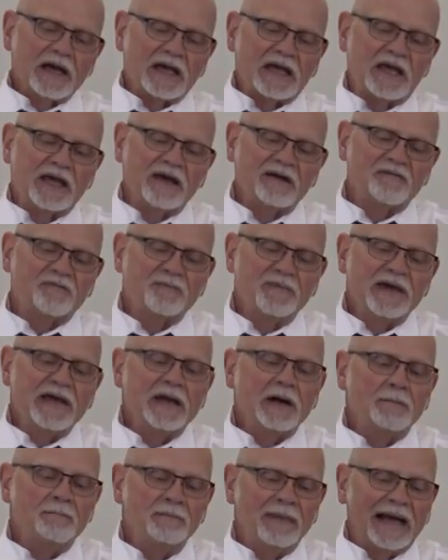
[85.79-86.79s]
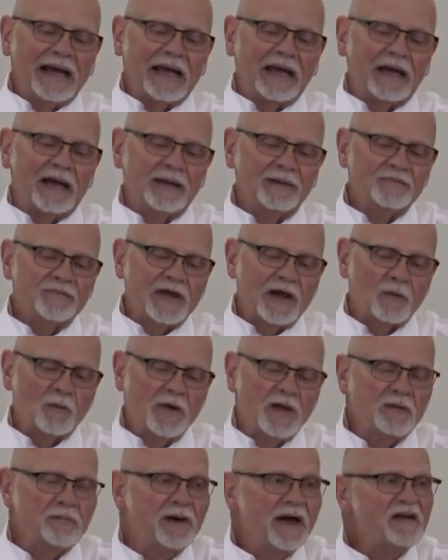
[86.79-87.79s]
Give me a man that
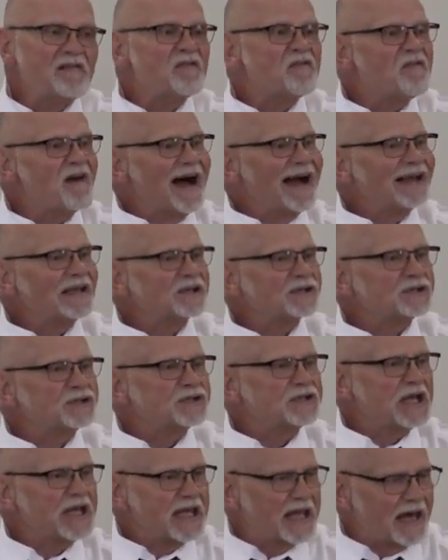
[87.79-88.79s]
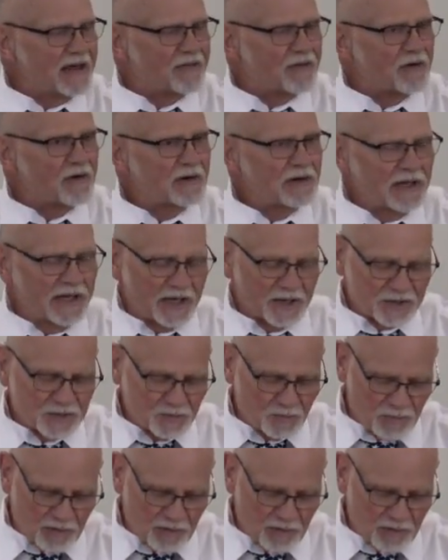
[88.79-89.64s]
we may fight together. Let us